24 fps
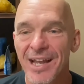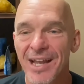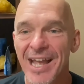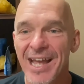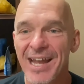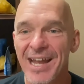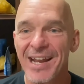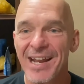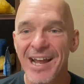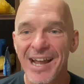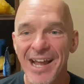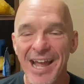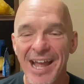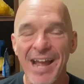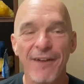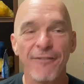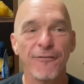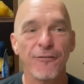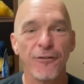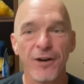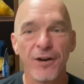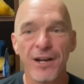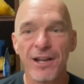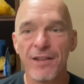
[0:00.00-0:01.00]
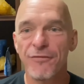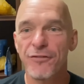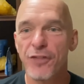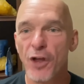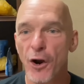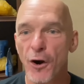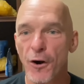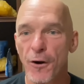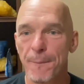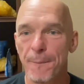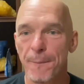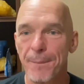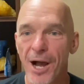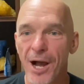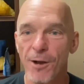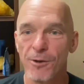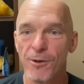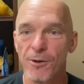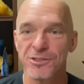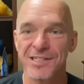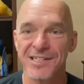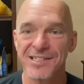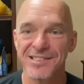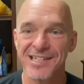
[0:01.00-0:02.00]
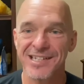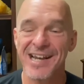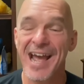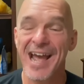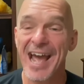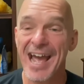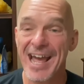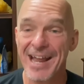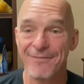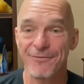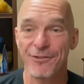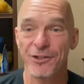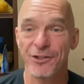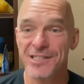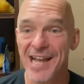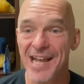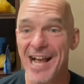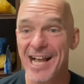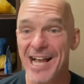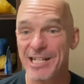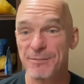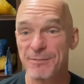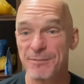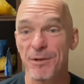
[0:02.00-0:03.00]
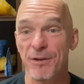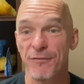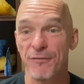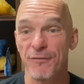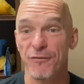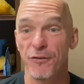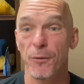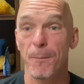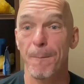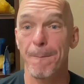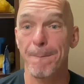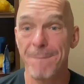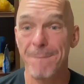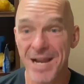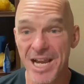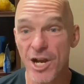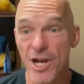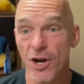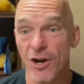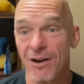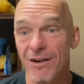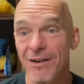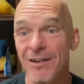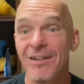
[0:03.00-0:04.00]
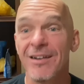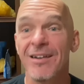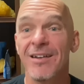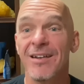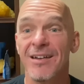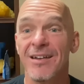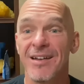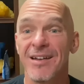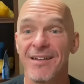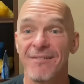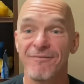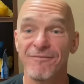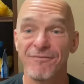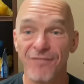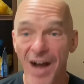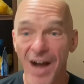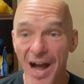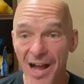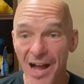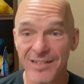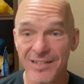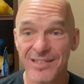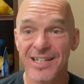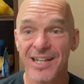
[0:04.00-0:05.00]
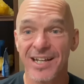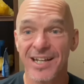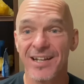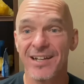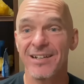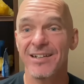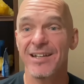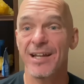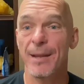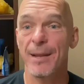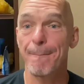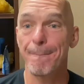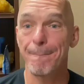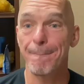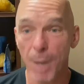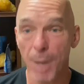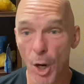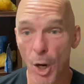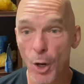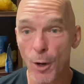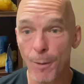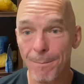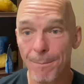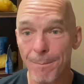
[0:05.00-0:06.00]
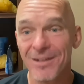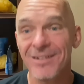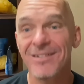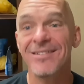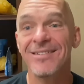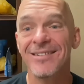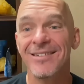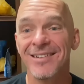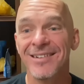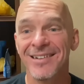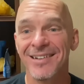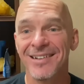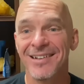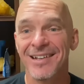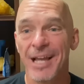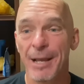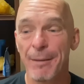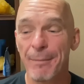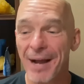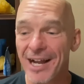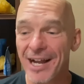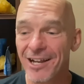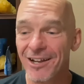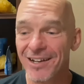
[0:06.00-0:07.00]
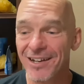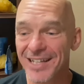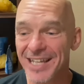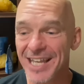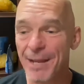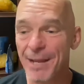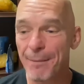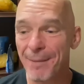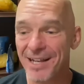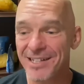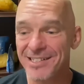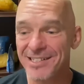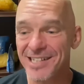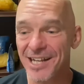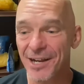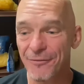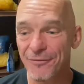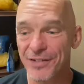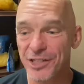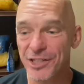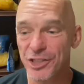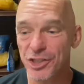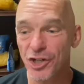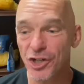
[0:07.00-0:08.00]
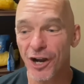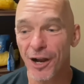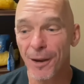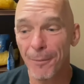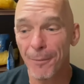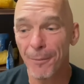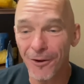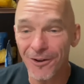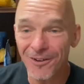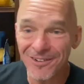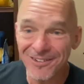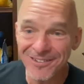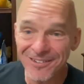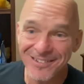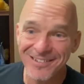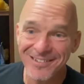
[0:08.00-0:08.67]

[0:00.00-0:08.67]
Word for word: and every third post is an advertisement for beer and vodka and bourbon? Am I going to get myself in trouble?